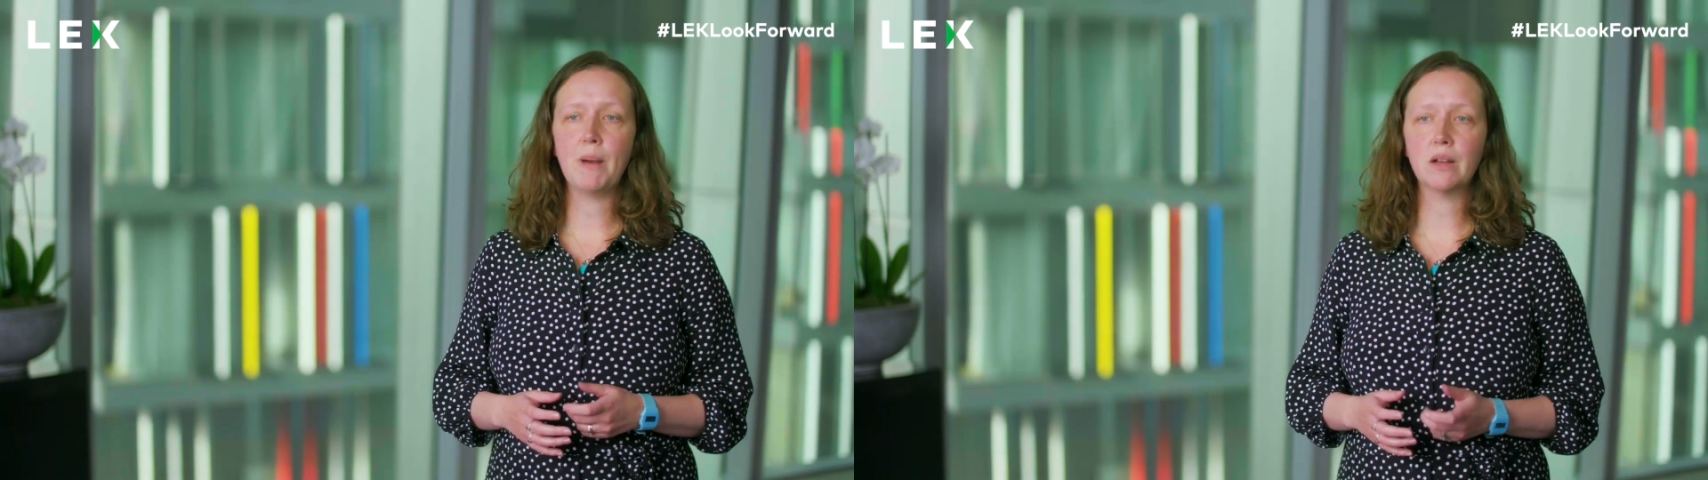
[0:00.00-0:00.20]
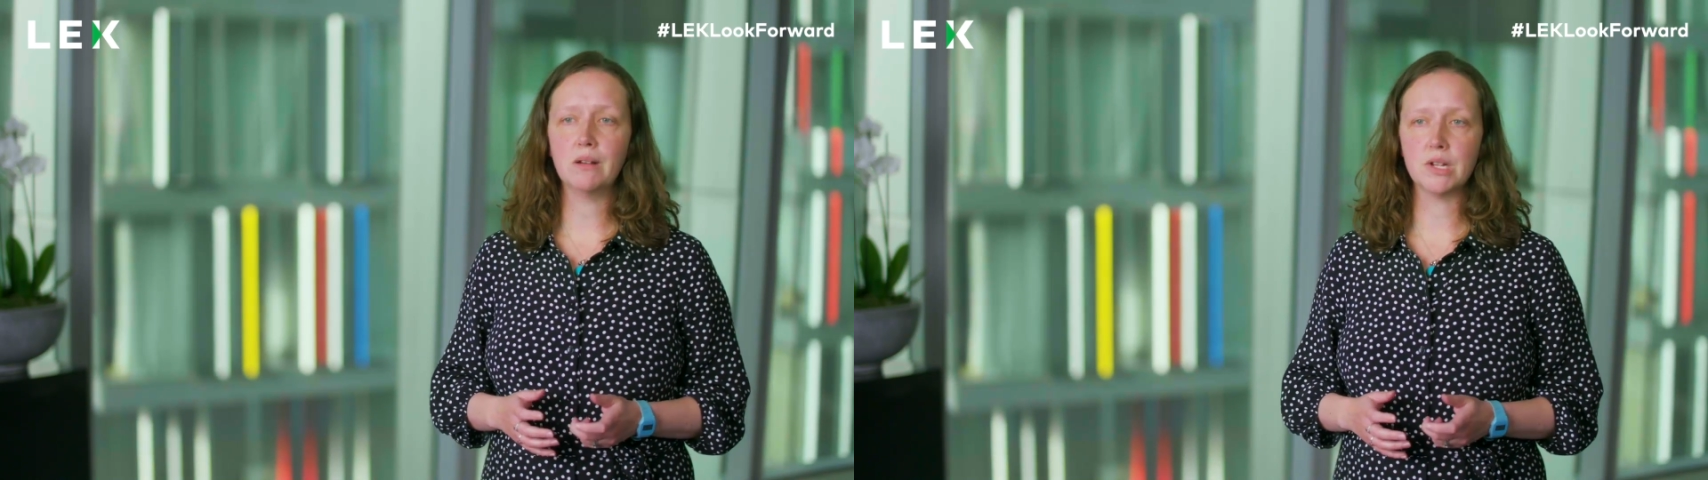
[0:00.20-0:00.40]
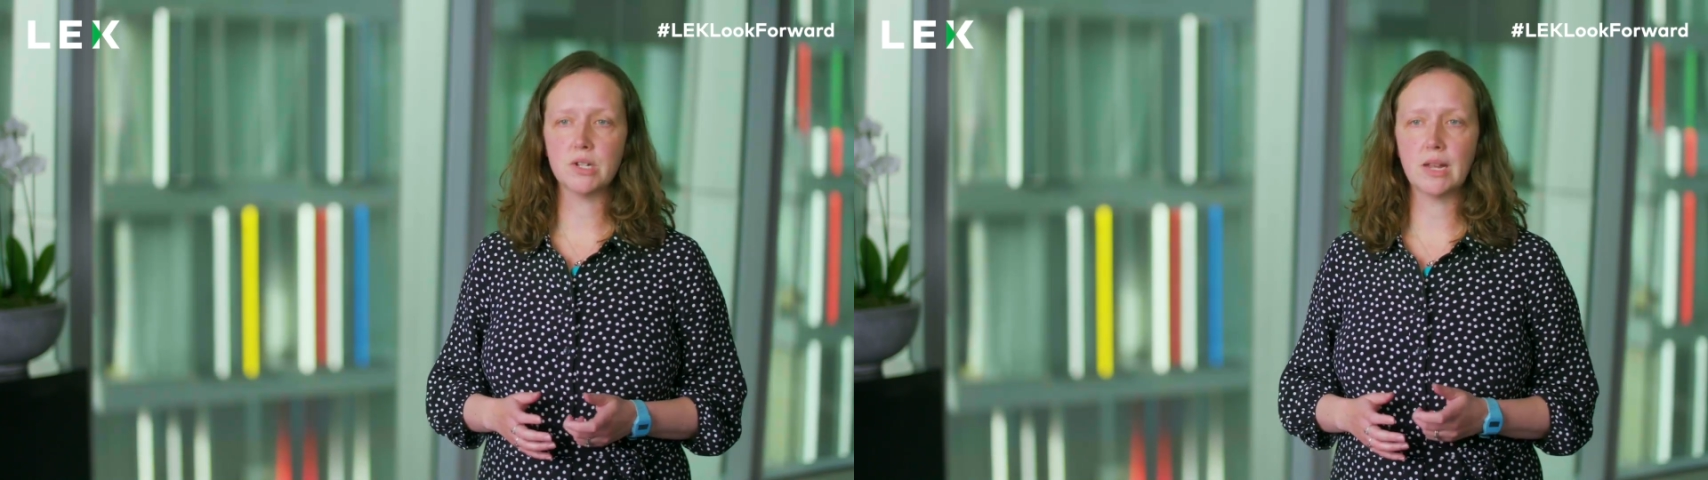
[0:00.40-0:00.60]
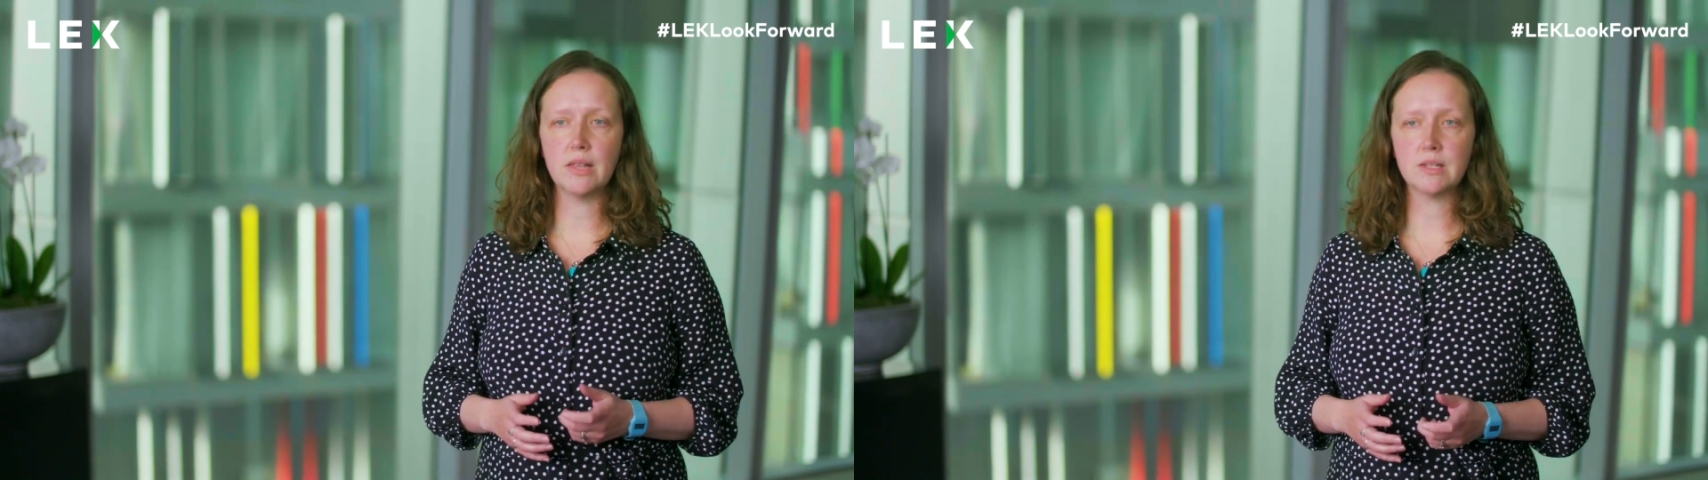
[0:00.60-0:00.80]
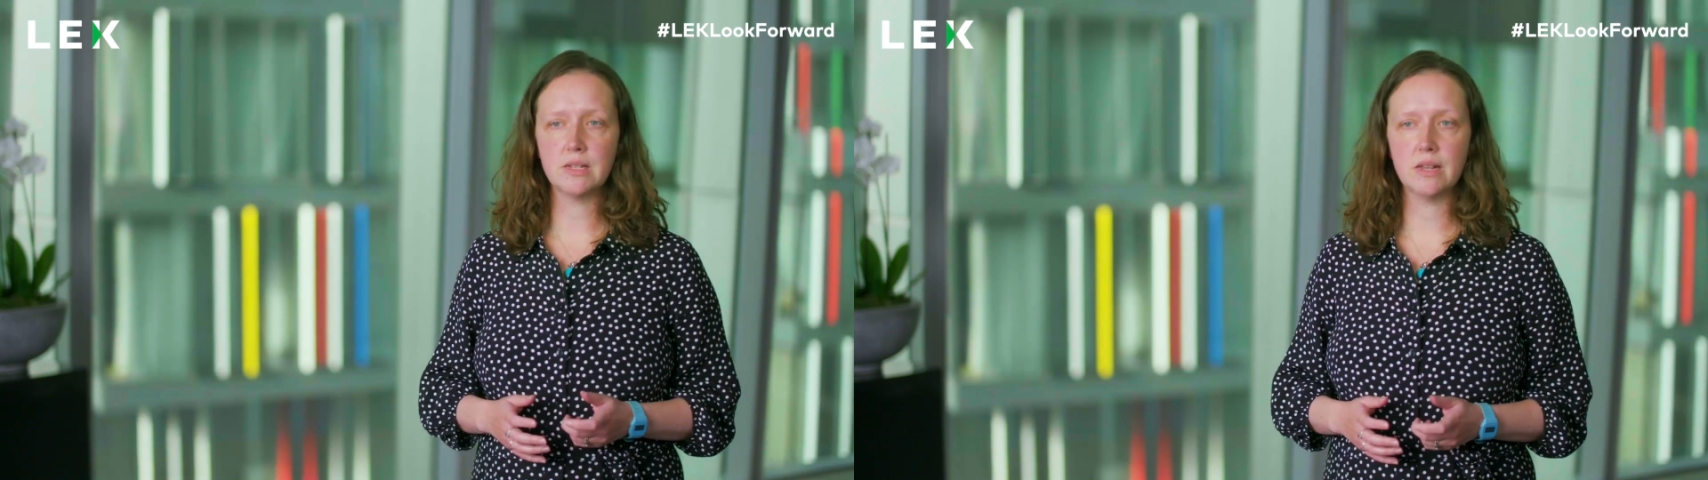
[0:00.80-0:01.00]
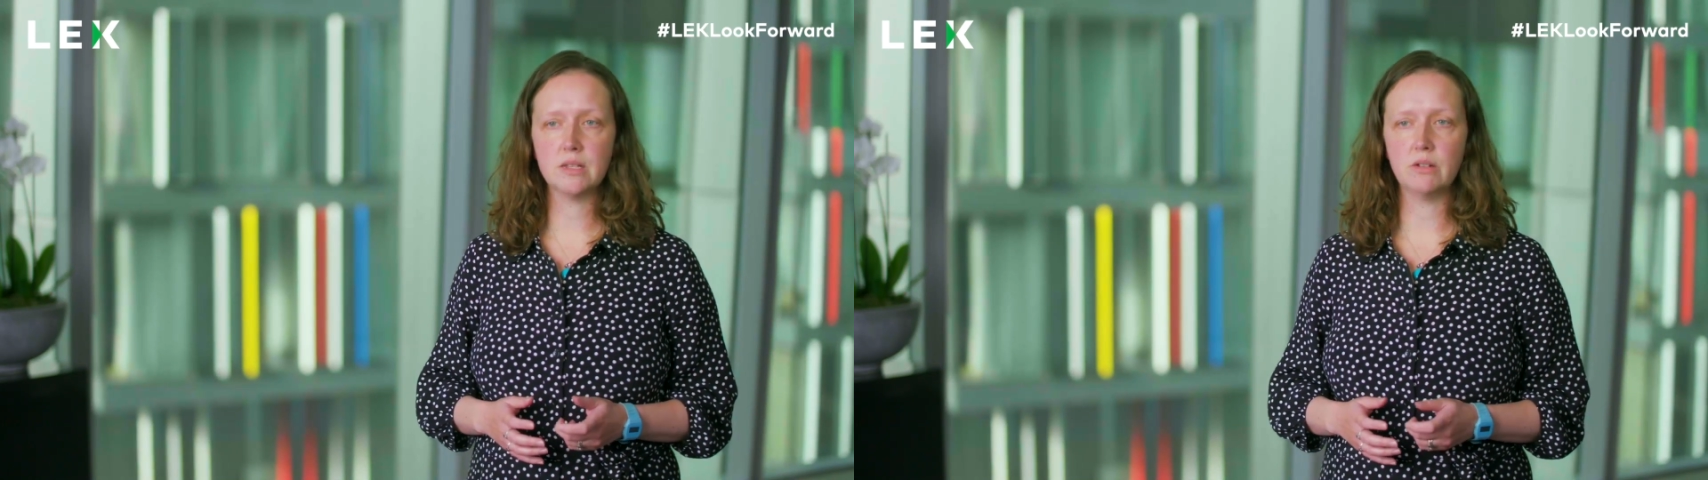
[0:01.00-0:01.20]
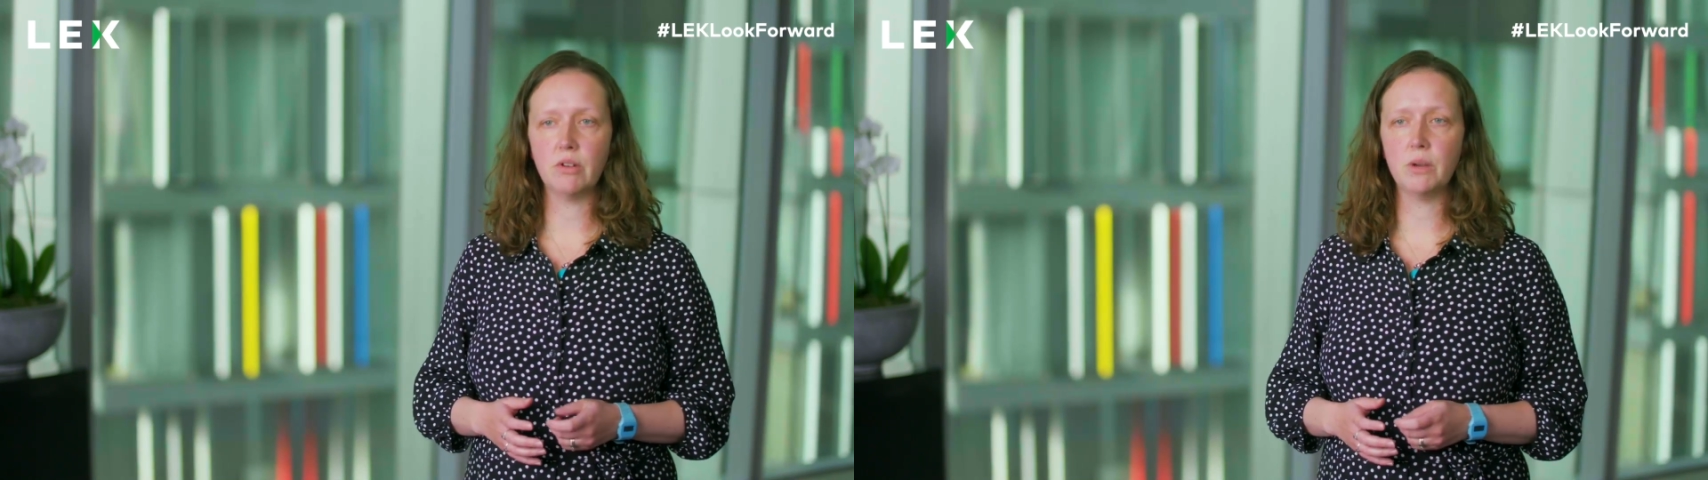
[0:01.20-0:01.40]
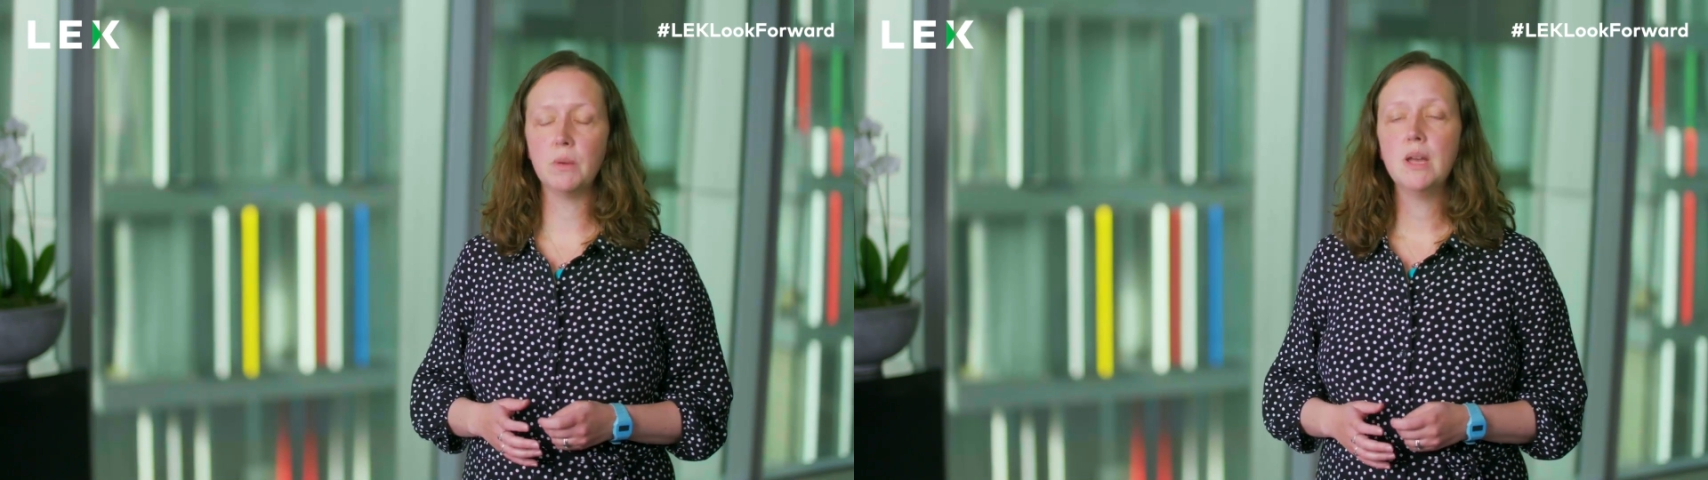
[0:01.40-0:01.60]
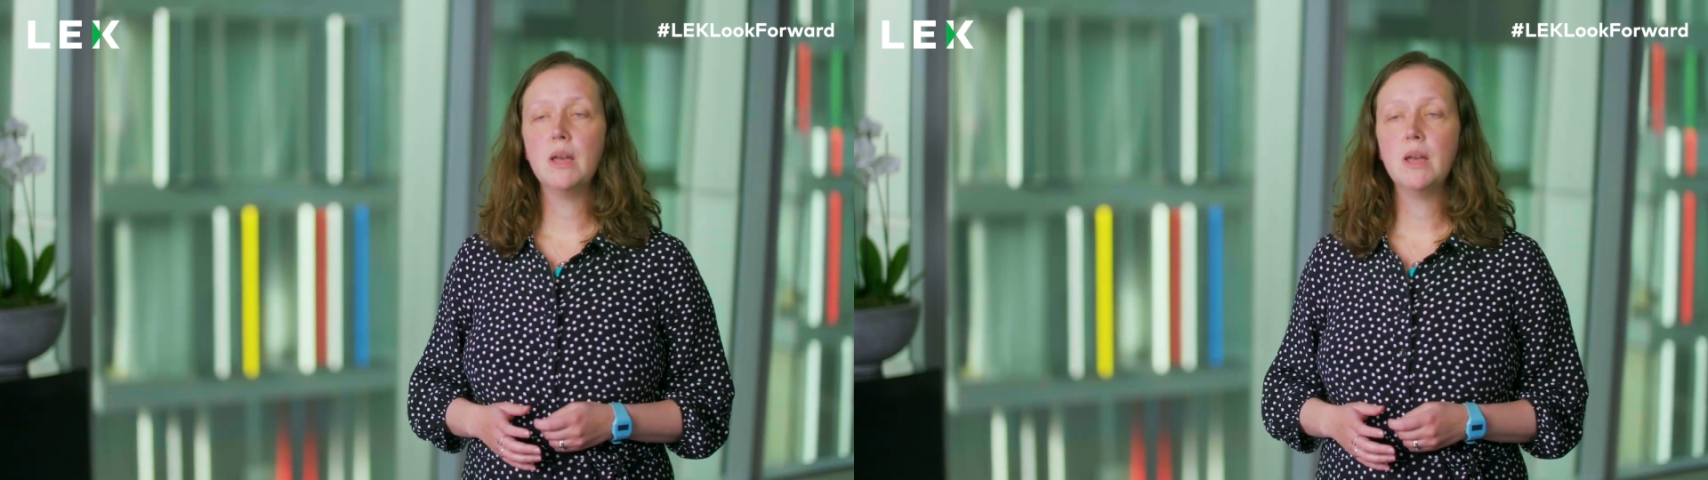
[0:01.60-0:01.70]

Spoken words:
backlash against net zero,